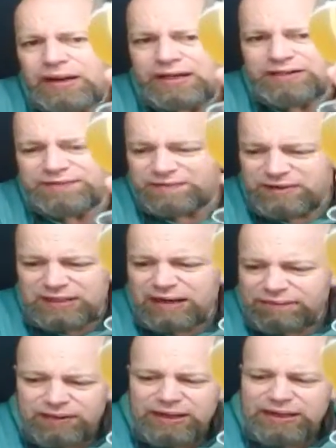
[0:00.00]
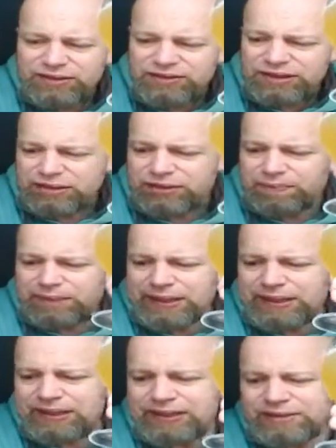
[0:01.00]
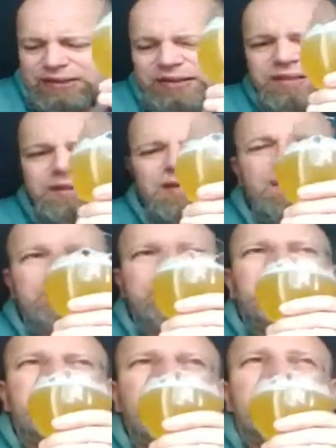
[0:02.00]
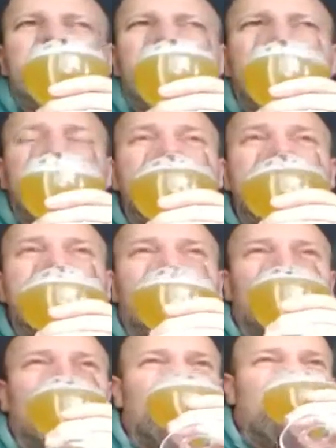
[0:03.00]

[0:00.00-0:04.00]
It's definitely a session beer, this. It's beautiful. It really is.